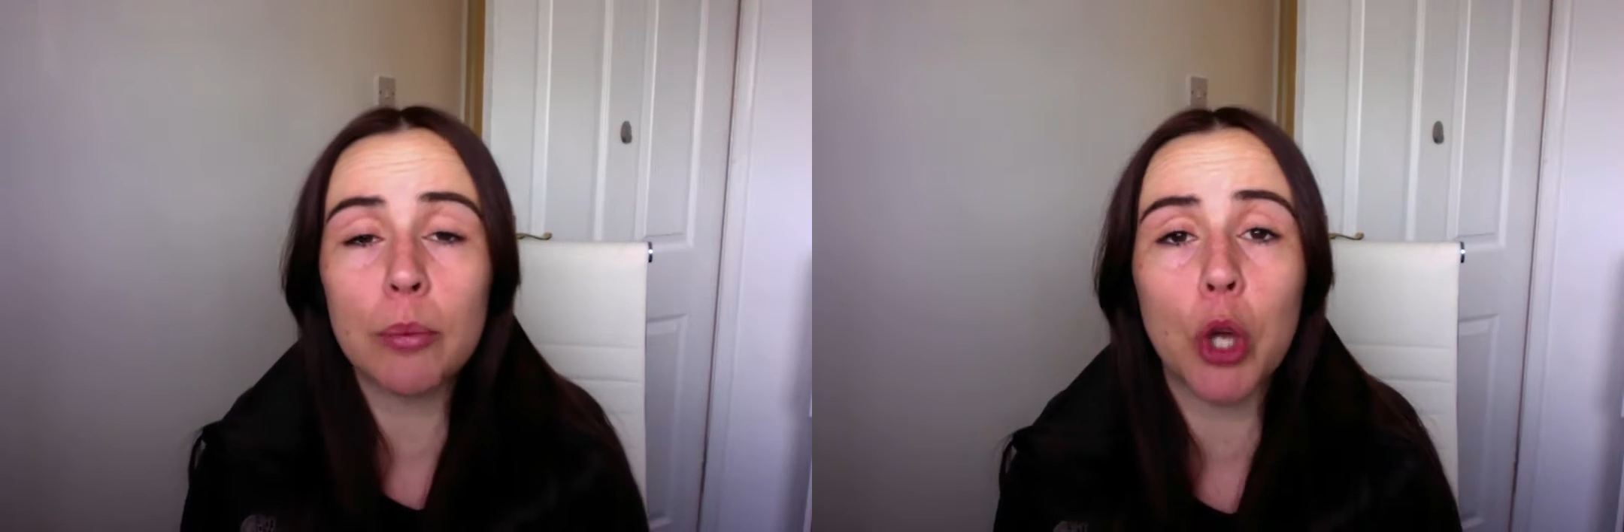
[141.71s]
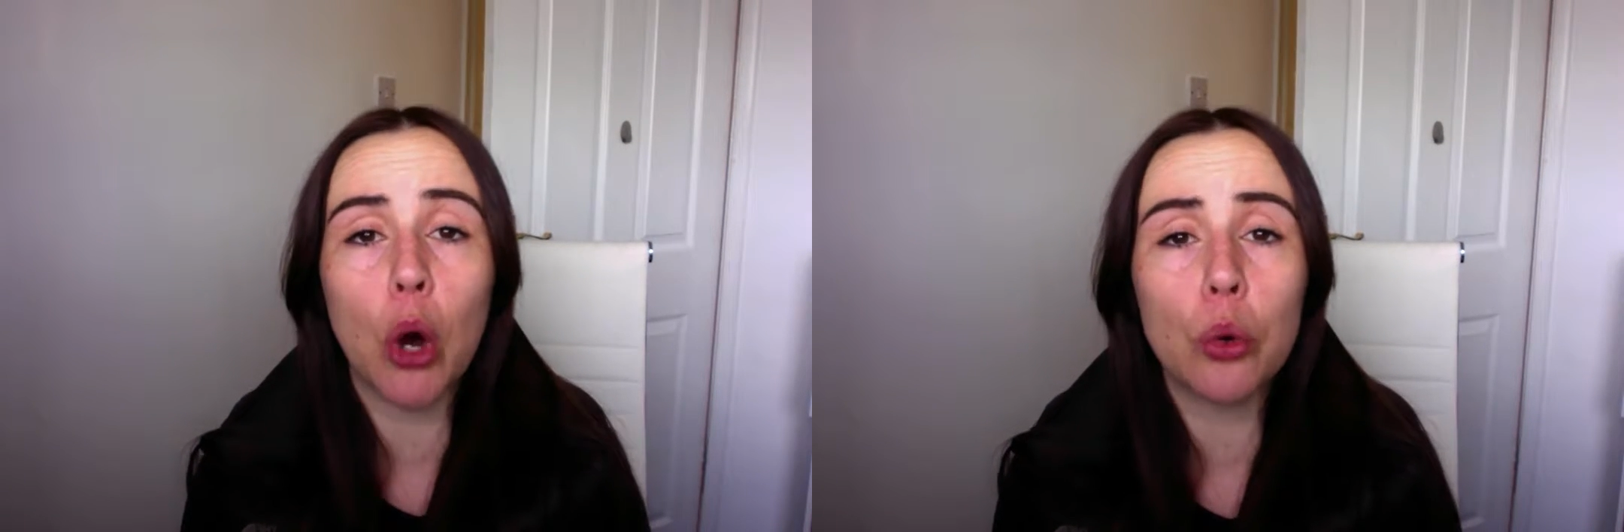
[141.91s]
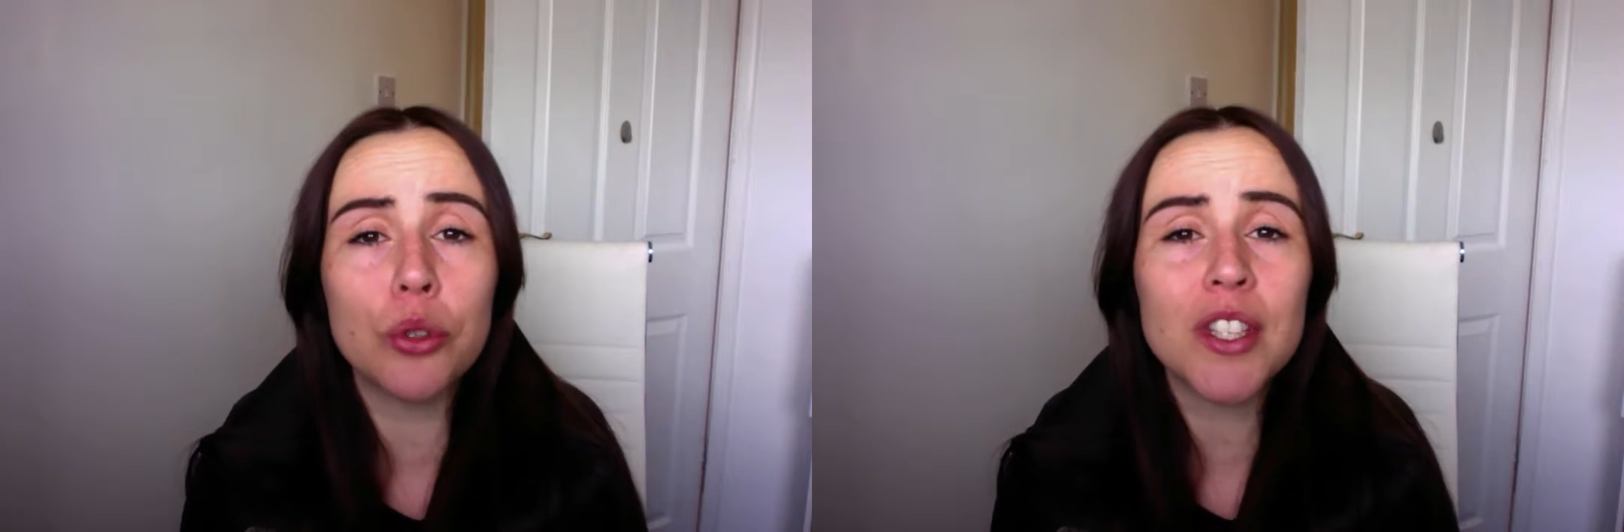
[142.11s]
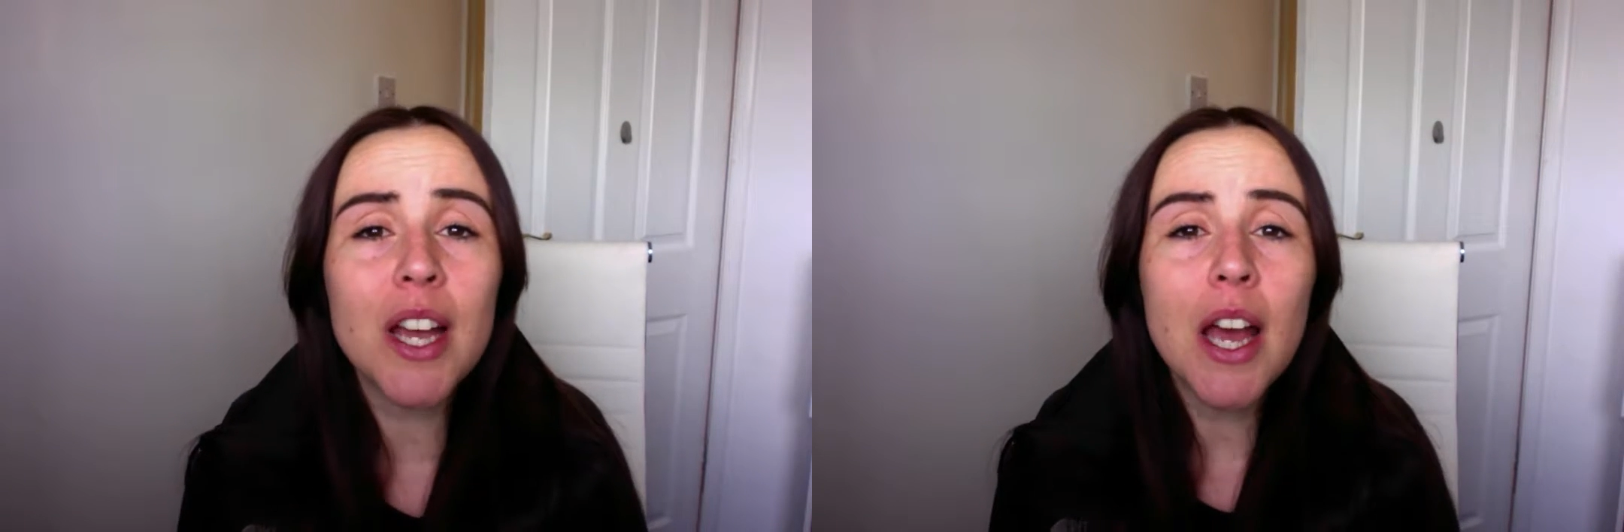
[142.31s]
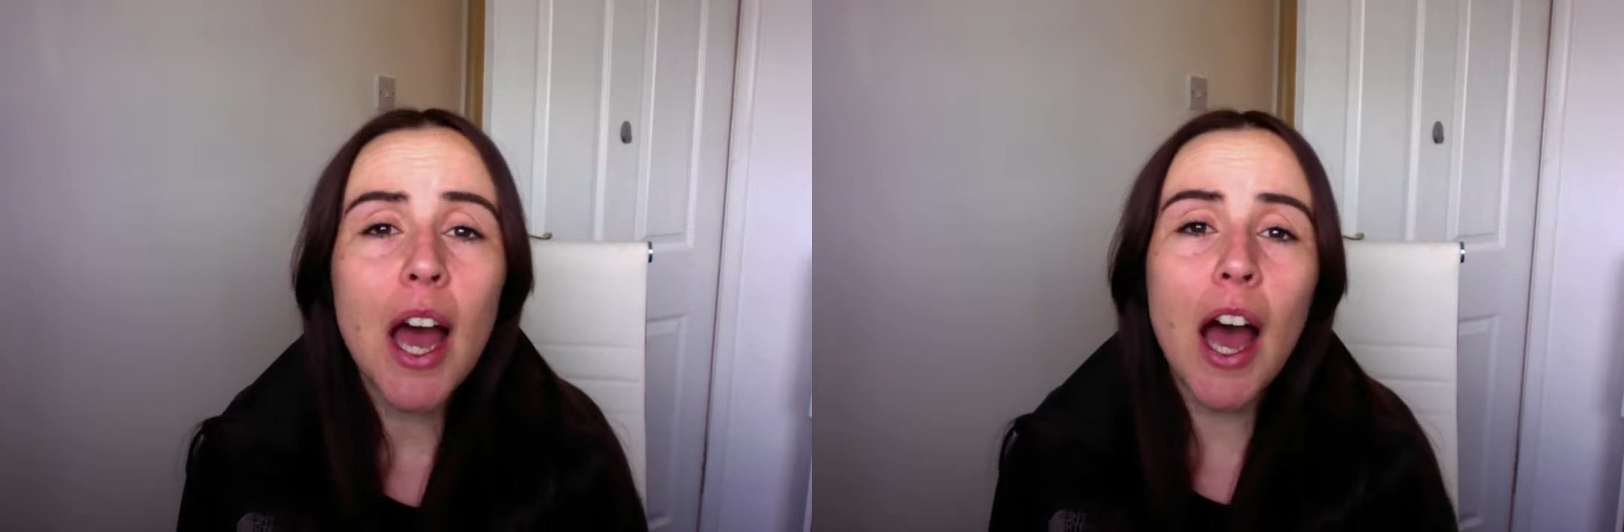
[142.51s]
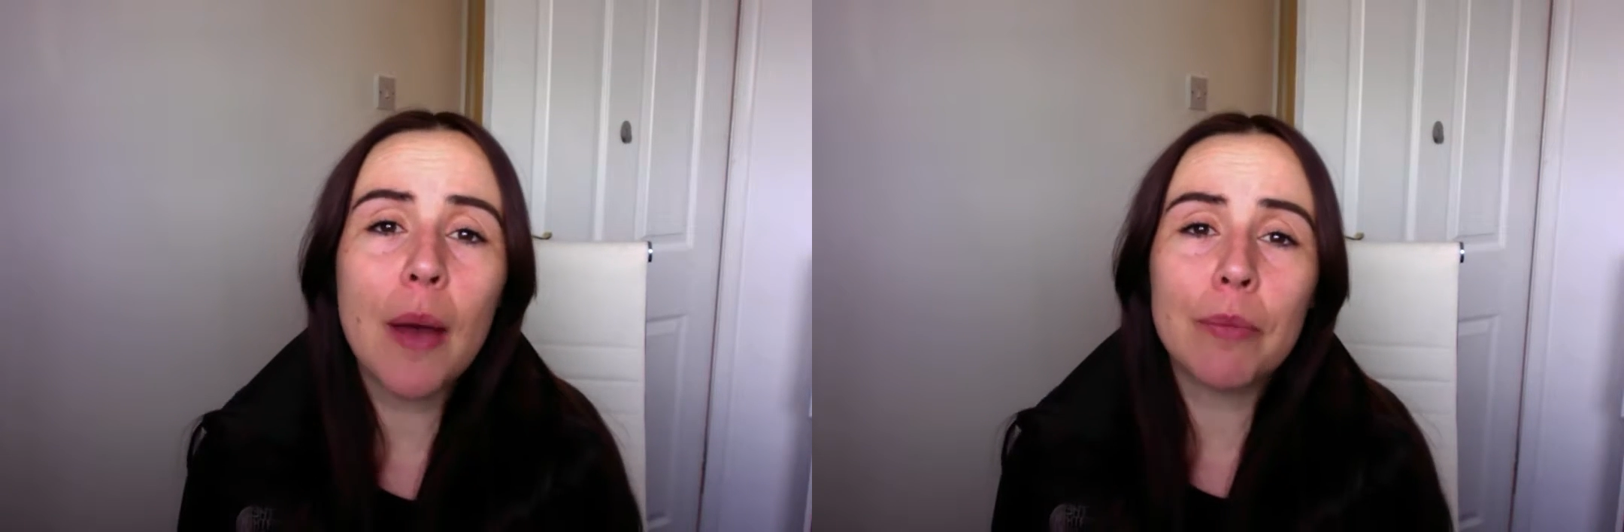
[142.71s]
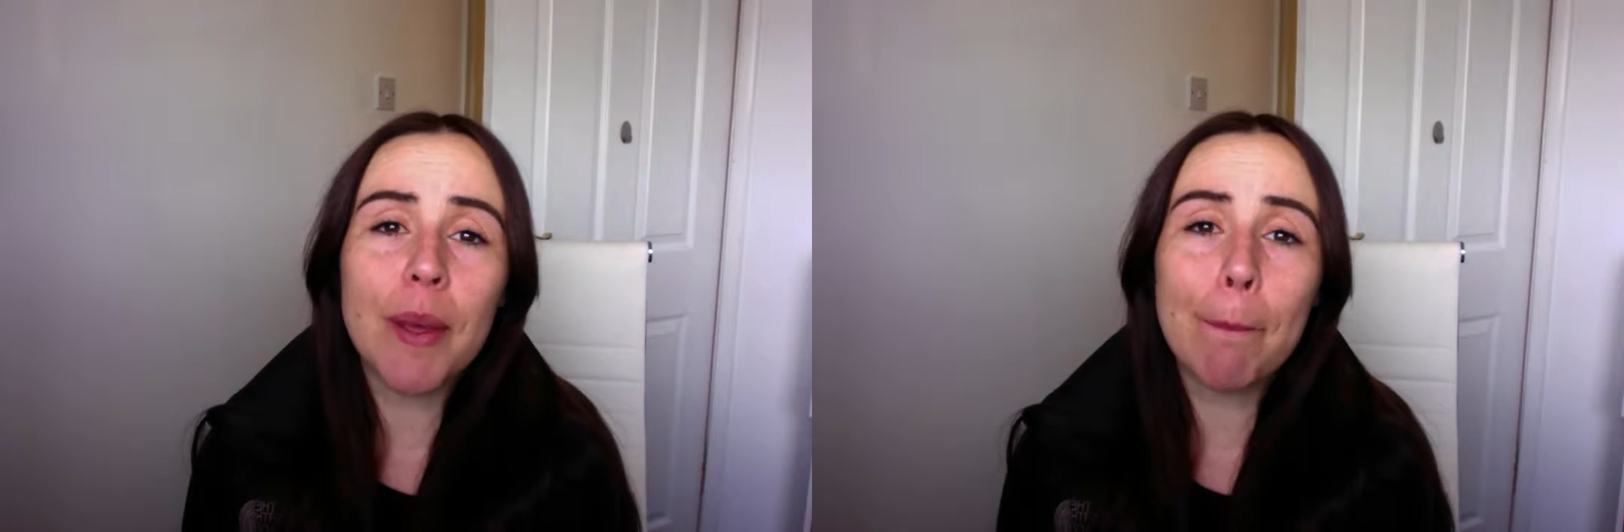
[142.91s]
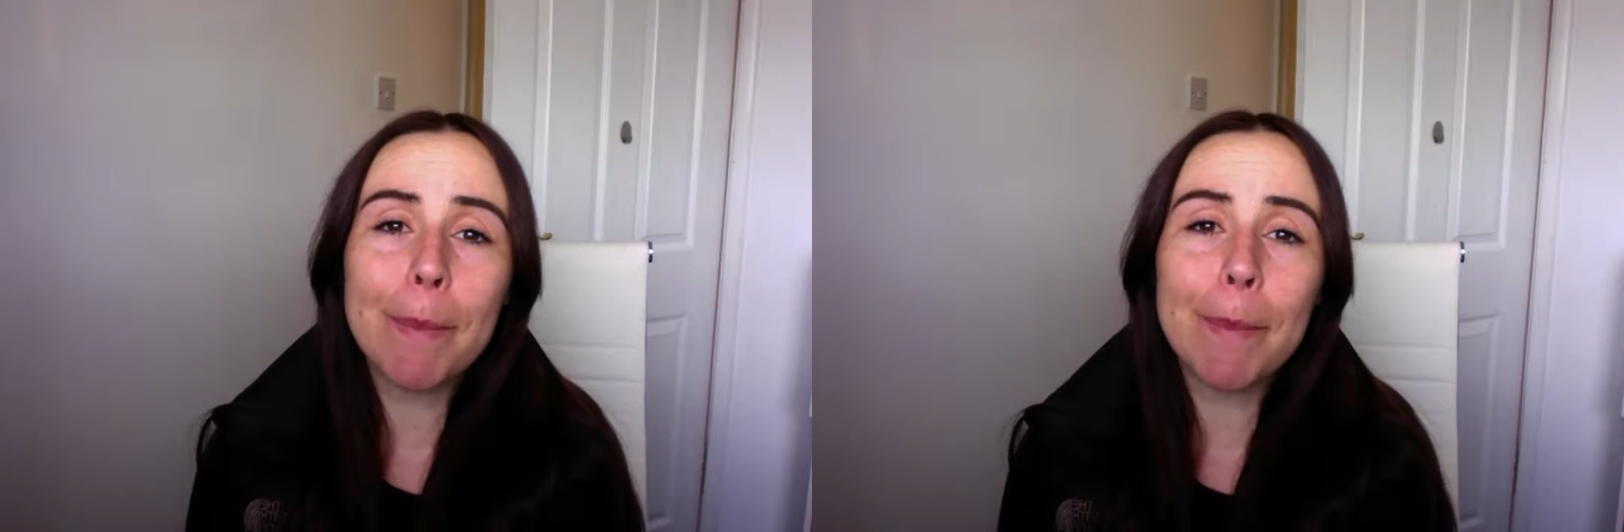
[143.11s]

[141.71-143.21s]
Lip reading: goals, then